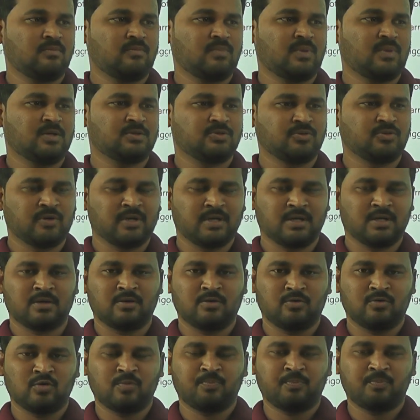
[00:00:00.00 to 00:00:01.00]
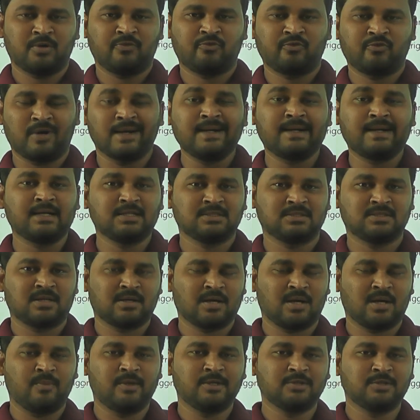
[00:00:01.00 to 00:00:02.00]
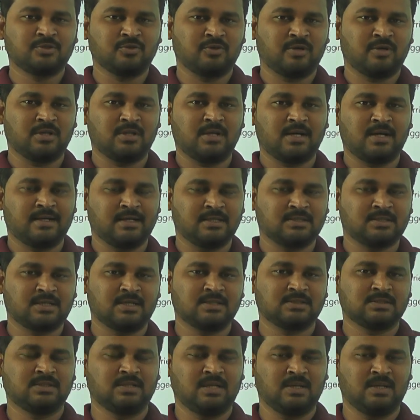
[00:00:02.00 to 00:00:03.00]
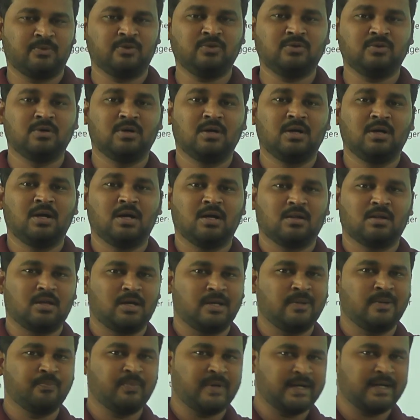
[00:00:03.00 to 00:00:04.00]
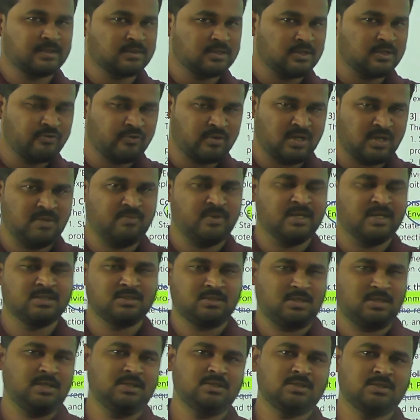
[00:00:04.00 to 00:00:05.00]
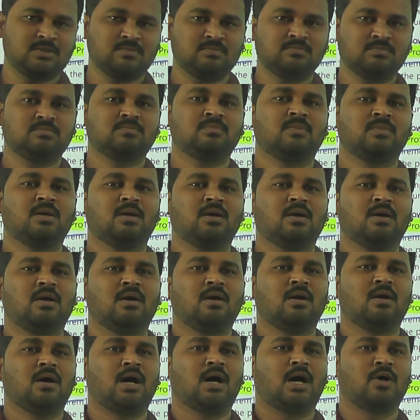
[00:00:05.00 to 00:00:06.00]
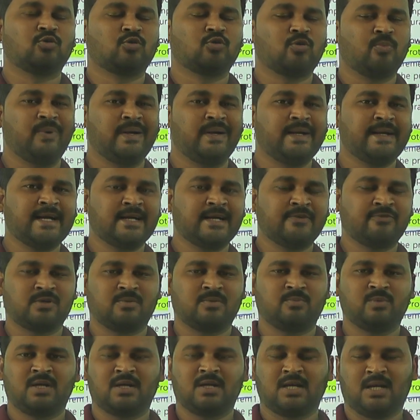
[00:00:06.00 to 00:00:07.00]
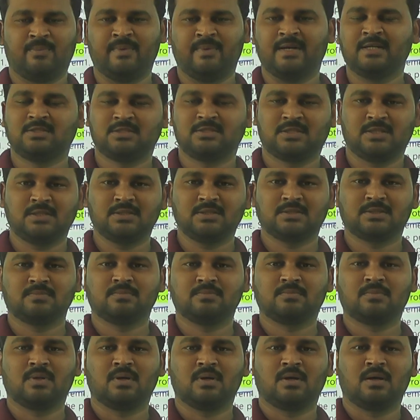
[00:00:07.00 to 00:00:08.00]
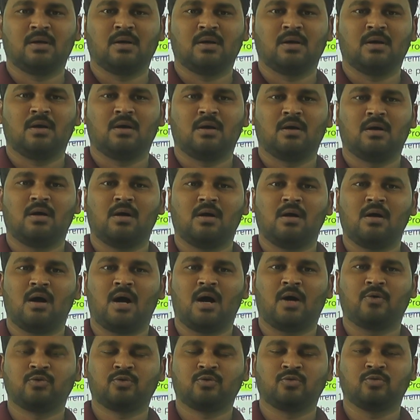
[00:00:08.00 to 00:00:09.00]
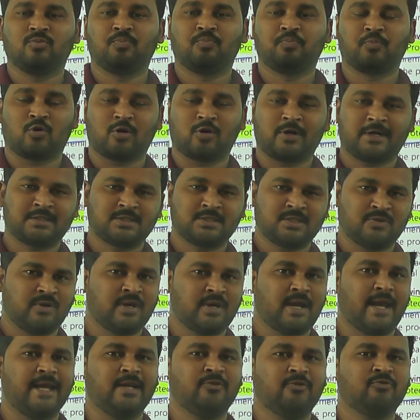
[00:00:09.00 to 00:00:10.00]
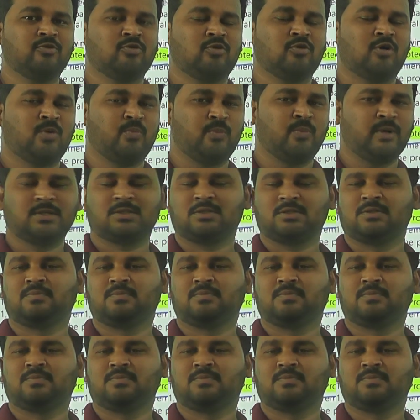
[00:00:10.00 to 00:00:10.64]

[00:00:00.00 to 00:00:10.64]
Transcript: So here group of countries are coming together and discussing about the impact of climate change, how to mitigate from the climate change, how to protect our environment,